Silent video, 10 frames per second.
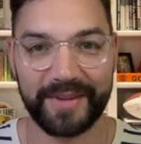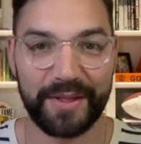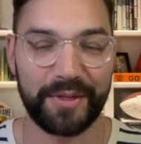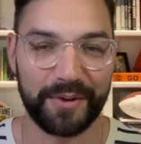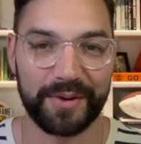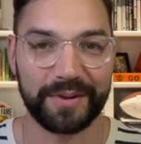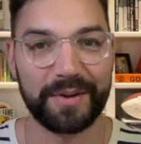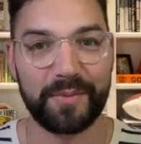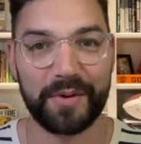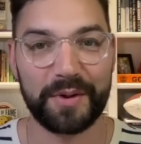A little
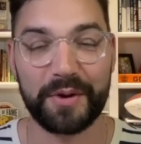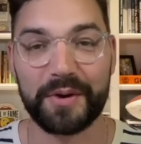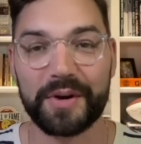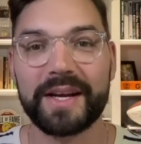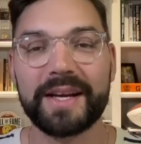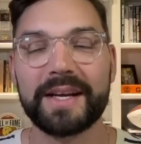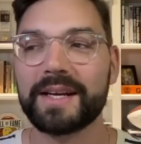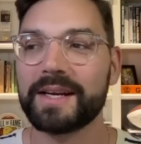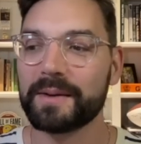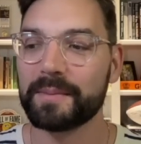more than a third.
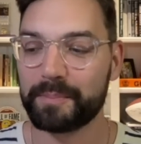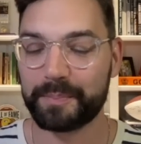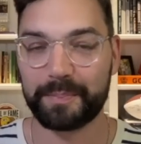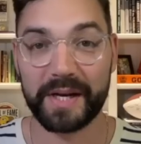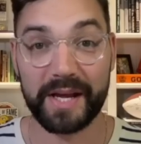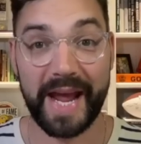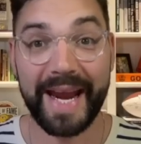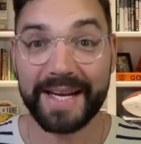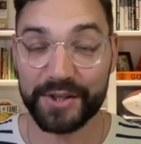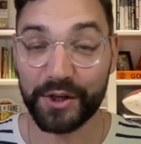But
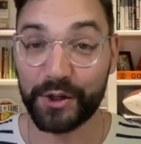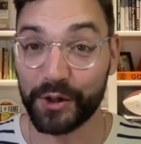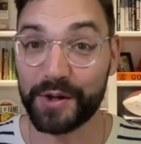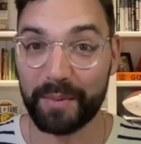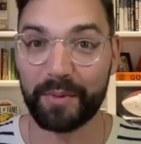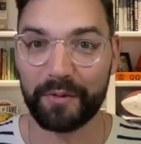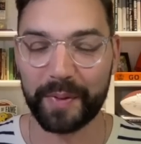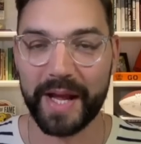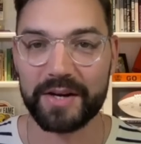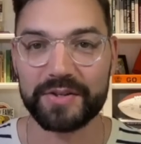8 is a good number of
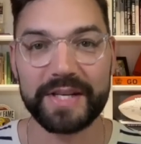players.